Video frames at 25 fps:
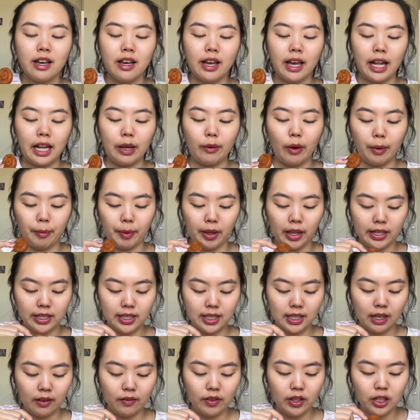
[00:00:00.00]
Anyway, but let's
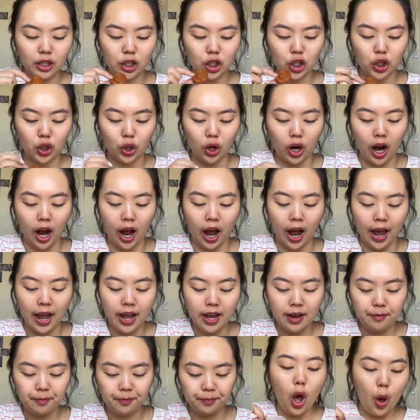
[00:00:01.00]
give it a try.